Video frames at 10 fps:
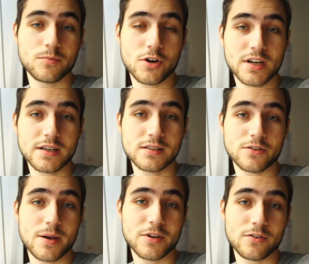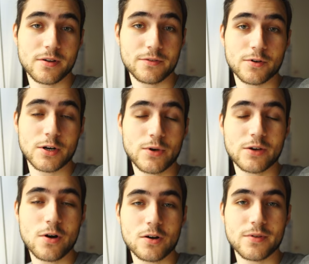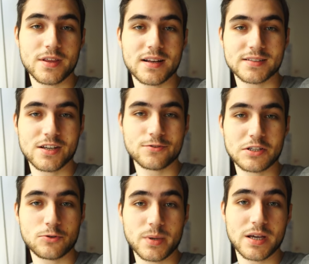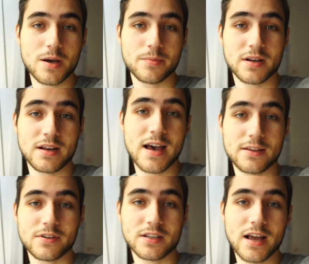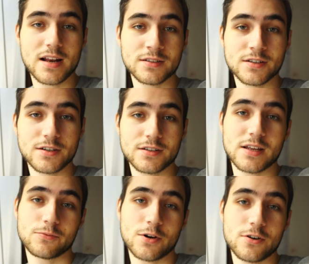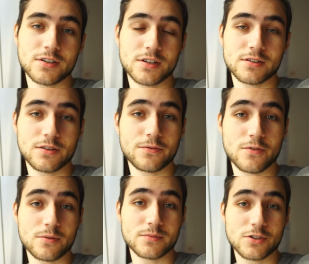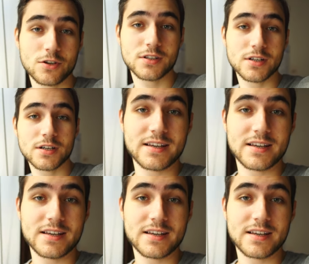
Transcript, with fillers: morning, so I'm now going for a quick walk with Alexandra to pick up an advent calendar that we ordered from Zotter.